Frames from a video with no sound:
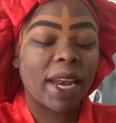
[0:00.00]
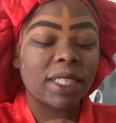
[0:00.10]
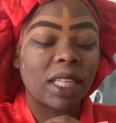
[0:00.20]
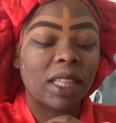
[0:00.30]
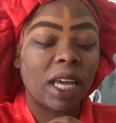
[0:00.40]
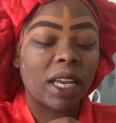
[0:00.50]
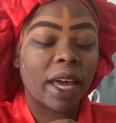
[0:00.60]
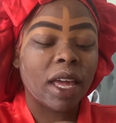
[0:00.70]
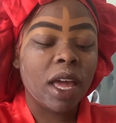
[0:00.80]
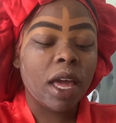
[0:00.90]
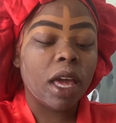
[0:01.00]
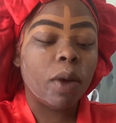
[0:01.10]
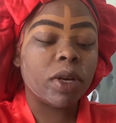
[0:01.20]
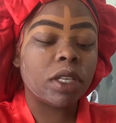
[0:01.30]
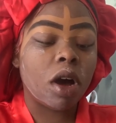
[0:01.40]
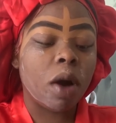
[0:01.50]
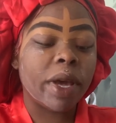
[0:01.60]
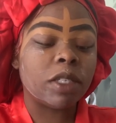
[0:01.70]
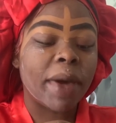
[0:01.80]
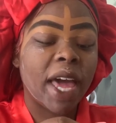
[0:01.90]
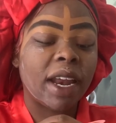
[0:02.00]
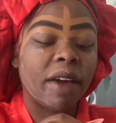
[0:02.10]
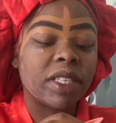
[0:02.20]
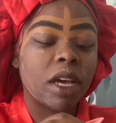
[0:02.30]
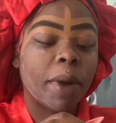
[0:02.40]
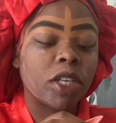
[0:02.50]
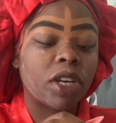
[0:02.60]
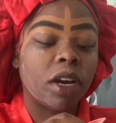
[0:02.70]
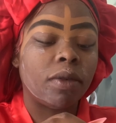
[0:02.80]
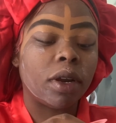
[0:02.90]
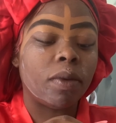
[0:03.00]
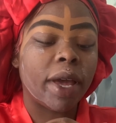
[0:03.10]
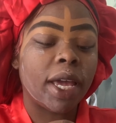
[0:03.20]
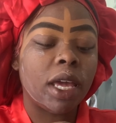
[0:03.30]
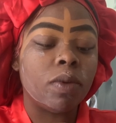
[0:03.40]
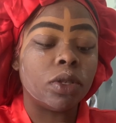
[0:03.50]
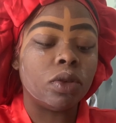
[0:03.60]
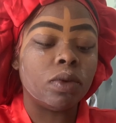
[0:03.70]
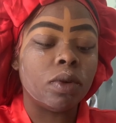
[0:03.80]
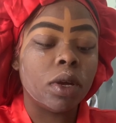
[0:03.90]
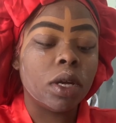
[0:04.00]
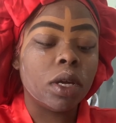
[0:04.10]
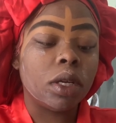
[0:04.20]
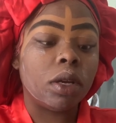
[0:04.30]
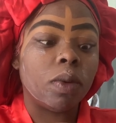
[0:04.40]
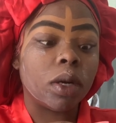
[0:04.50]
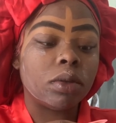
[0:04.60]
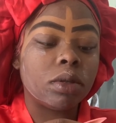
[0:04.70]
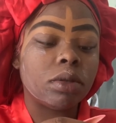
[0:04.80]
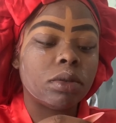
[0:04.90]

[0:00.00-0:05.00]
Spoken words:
That's the thing. Like, it wasn't always bad. And every time I tried to run away, he would do the worst.